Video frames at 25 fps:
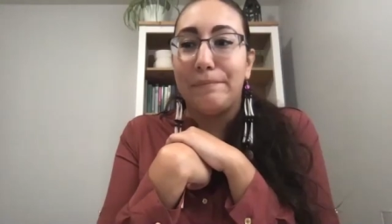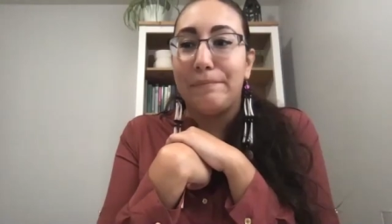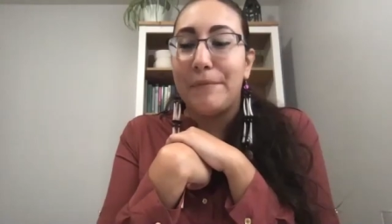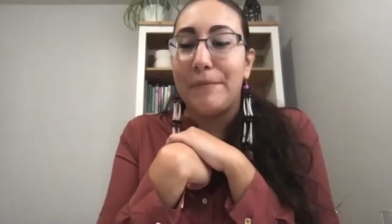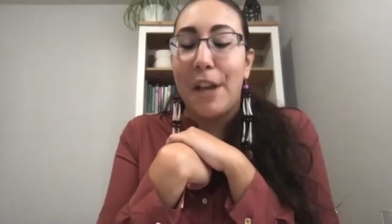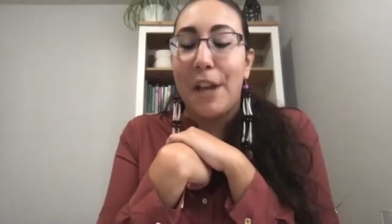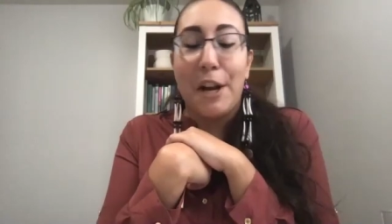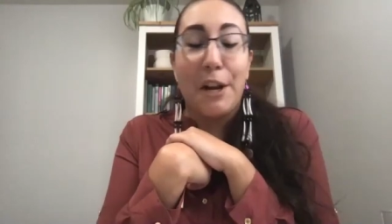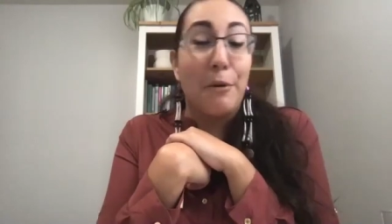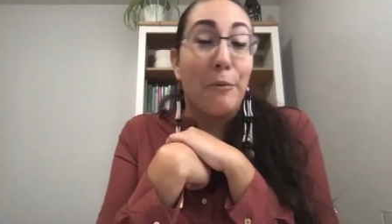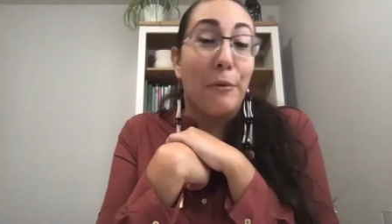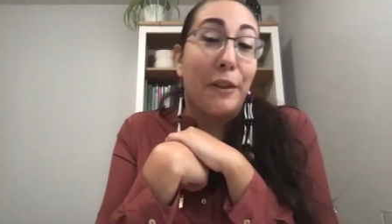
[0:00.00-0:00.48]

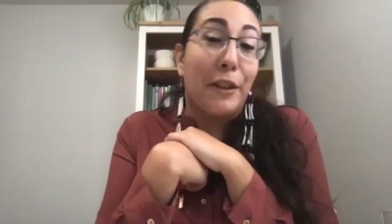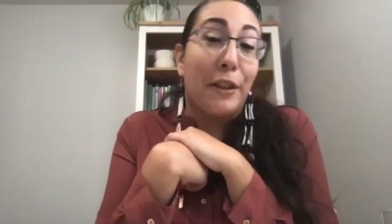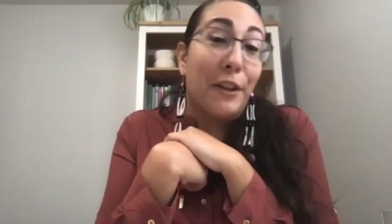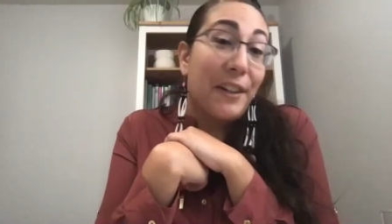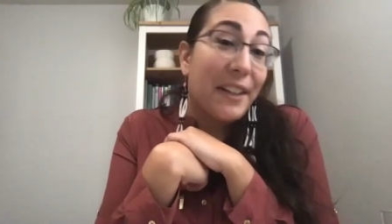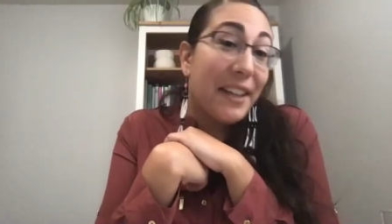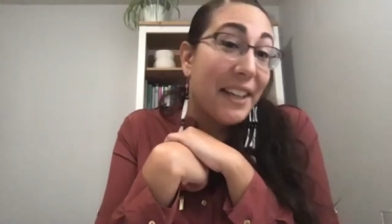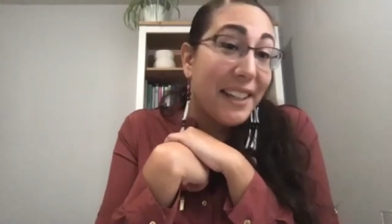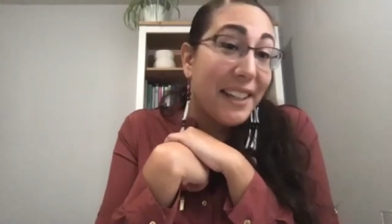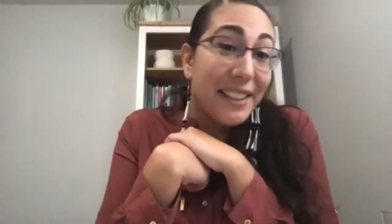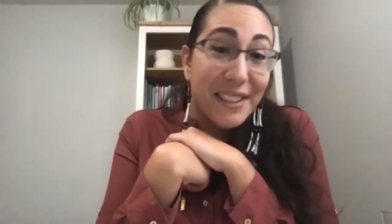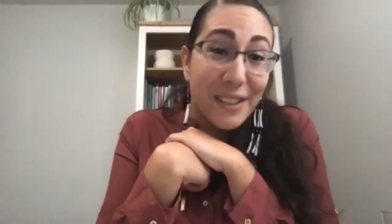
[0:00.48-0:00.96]
done it with your
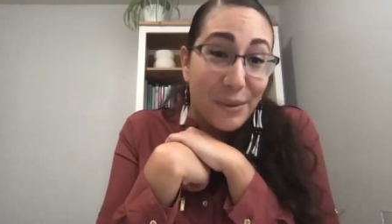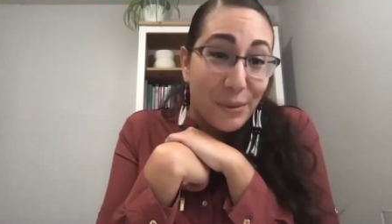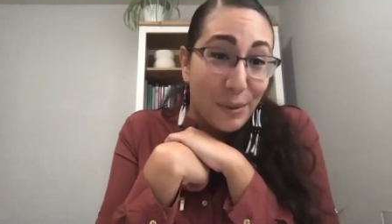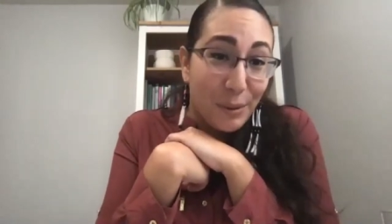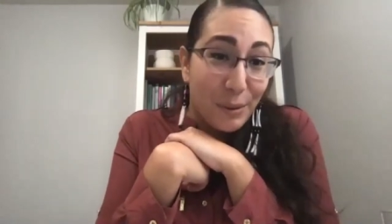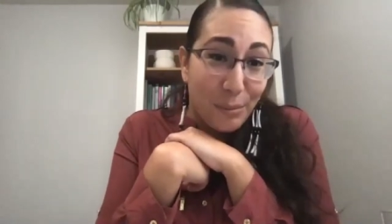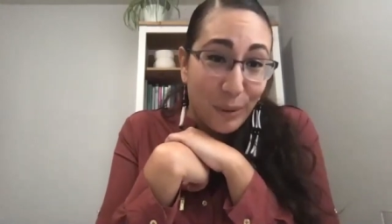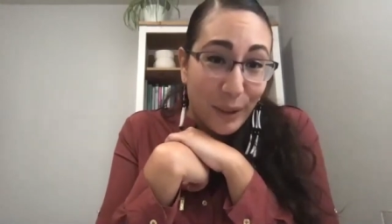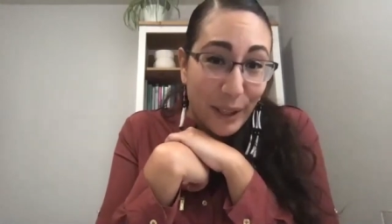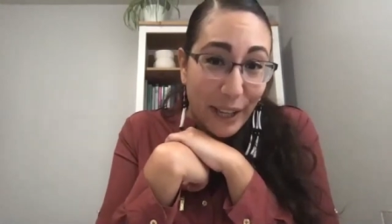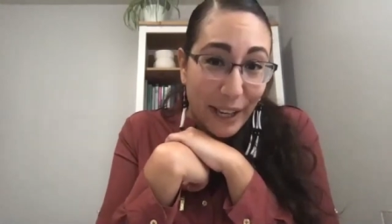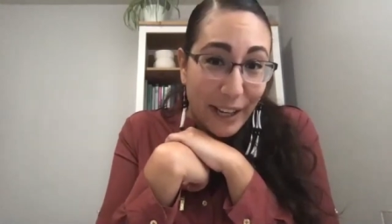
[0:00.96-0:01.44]
kids
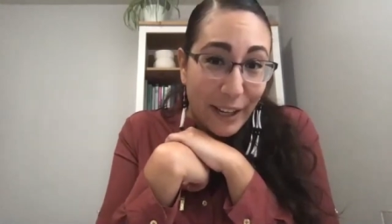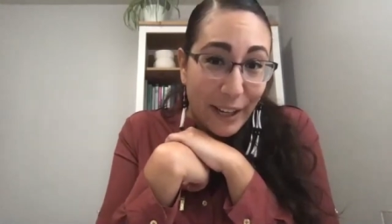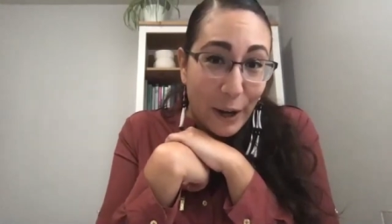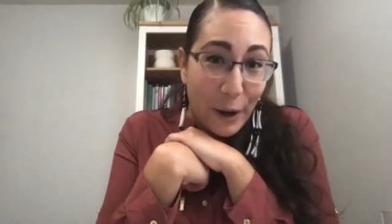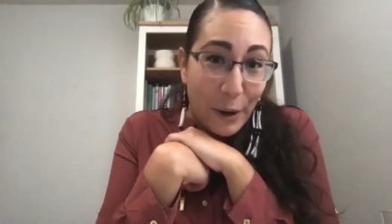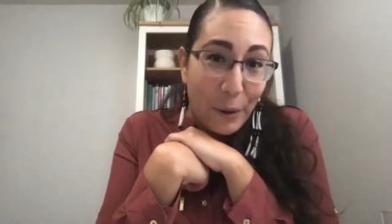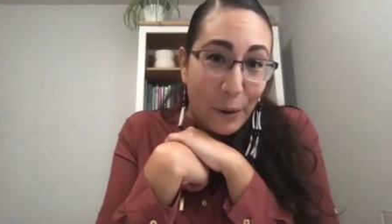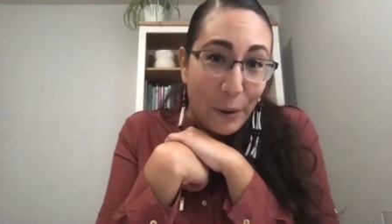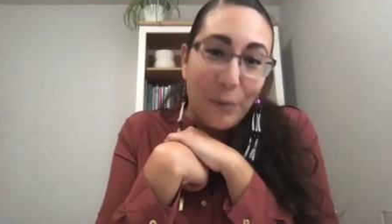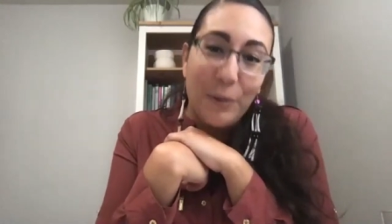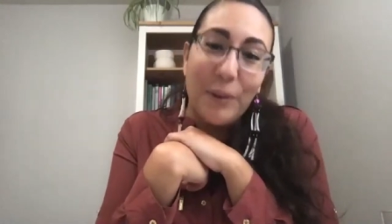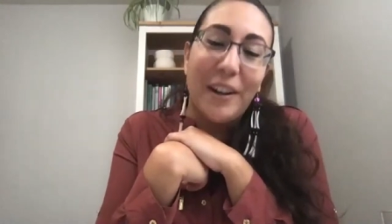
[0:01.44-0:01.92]
with
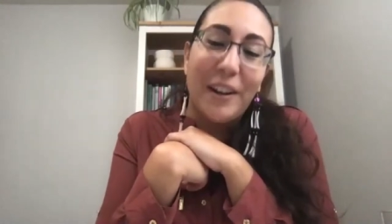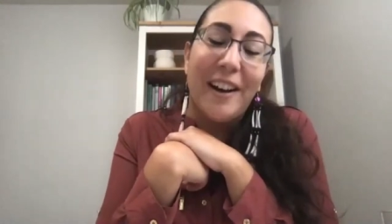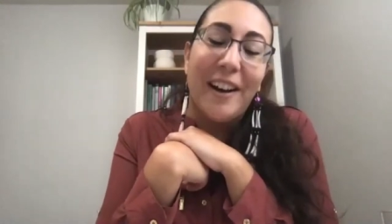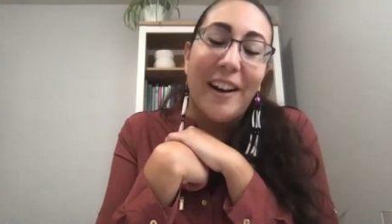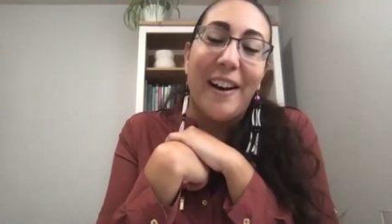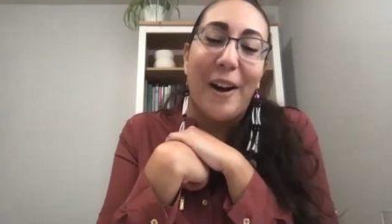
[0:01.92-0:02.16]
Play-Doh.